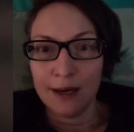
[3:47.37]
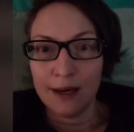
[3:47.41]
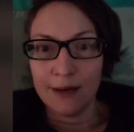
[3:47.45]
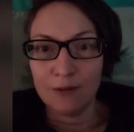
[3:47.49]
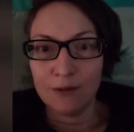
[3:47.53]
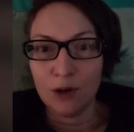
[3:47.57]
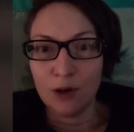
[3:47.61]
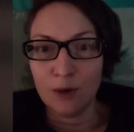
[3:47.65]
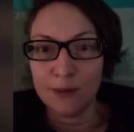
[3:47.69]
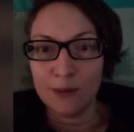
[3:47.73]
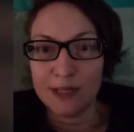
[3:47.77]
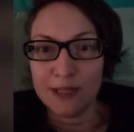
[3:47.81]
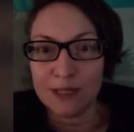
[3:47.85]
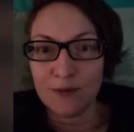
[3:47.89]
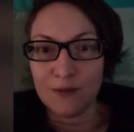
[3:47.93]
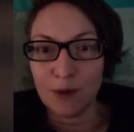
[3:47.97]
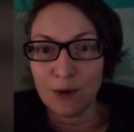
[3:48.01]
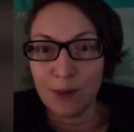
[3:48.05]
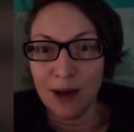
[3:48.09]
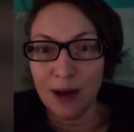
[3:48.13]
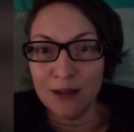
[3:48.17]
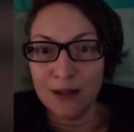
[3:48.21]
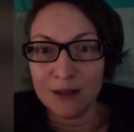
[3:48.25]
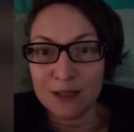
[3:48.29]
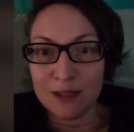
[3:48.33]
I've known this
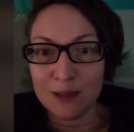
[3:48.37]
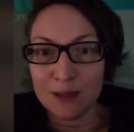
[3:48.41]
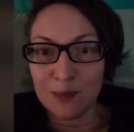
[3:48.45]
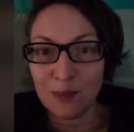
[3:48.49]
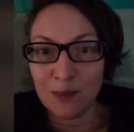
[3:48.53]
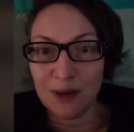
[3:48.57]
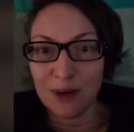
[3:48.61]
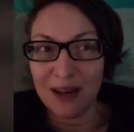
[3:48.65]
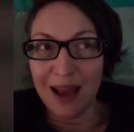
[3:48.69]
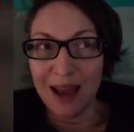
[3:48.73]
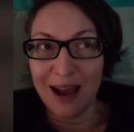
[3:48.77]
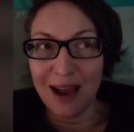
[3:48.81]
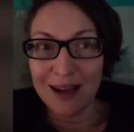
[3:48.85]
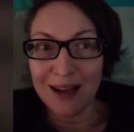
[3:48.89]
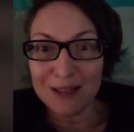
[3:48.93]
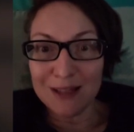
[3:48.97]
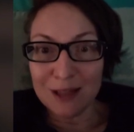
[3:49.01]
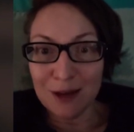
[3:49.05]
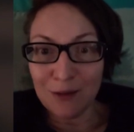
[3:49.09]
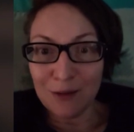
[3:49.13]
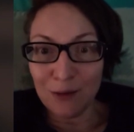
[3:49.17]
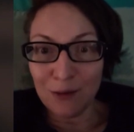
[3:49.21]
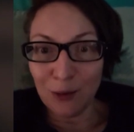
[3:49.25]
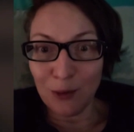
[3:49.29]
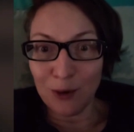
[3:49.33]
for months, but
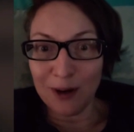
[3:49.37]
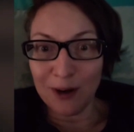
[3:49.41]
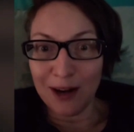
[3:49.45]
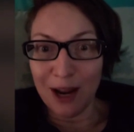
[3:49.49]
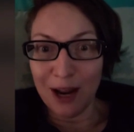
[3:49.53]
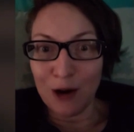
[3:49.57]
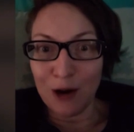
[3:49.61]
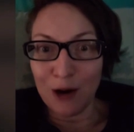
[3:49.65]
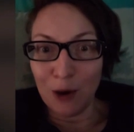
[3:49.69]
asking for it